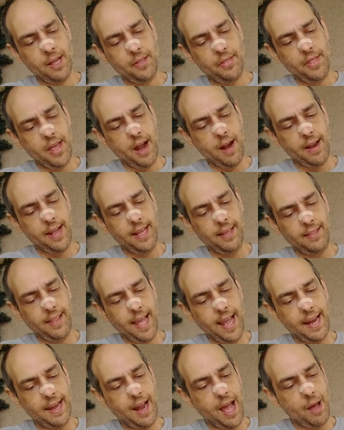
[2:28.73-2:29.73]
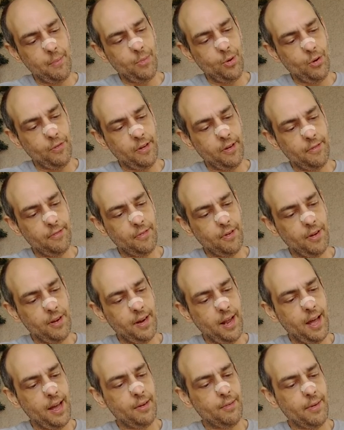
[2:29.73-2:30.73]
There he lay, not moving for an
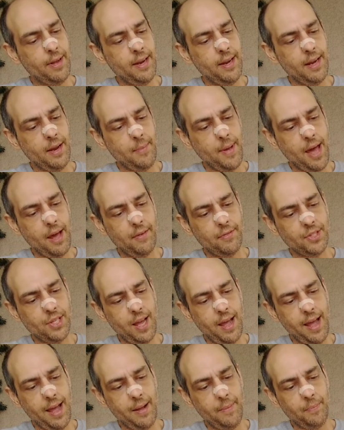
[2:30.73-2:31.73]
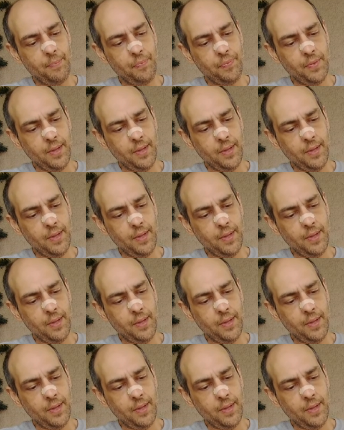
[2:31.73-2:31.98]
unwritten amount of time,